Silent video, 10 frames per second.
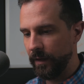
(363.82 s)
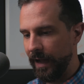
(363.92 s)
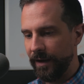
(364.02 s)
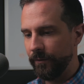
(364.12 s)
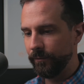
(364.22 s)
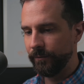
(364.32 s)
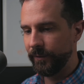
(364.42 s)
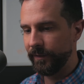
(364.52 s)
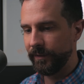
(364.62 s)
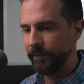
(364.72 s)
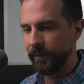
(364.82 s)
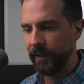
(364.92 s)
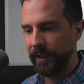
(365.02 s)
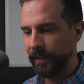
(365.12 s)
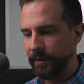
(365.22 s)
I don't really feel
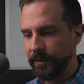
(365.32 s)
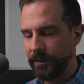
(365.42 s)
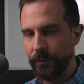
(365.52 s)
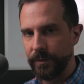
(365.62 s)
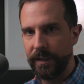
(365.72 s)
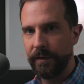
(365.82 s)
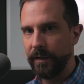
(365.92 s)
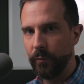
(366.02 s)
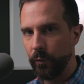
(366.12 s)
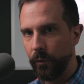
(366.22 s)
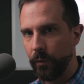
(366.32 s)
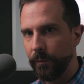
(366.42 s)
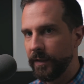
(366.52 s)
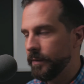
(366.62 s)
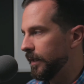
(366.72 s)
like I need to use anything more
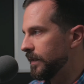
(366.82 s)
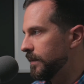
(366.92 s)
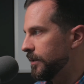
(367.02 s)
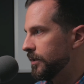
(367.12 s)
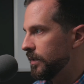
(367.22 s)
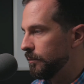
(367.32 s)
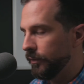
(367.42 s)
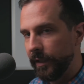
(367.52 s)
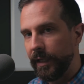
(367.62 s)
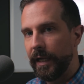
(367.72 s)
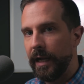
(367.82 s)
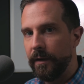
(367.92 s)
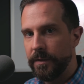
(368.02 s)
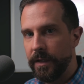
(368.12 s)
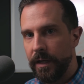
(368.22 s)
robust because I'm just splitting
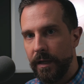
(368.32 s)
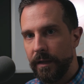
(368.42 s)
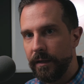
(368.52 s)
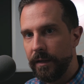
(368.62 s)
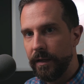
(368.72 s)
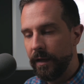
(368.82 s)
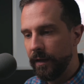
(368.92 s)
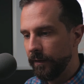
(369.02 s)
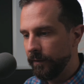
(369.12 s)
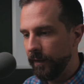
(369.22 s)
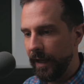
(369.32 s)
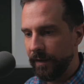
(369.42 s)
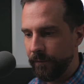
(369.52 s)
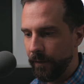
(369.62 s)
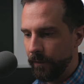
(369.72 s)
out the
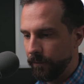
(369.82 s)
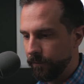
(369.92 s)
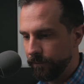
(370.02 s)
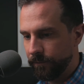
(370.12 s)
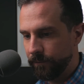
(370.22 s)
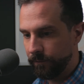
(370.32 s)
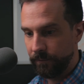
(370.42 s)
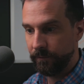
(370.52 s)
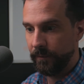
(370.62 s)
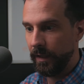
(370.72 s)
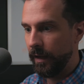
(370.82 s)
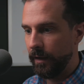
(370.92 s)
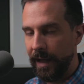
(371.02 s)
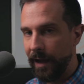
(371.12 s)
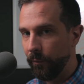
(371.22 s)
headphone
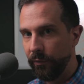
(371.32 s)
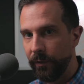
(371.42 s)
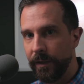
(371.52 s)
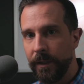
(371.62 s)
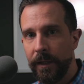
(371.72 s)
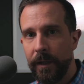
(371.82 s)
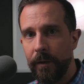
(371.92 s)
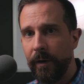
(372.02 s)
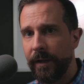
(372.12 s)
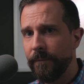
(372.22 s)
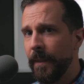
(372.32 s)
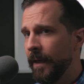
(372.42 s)
output, right?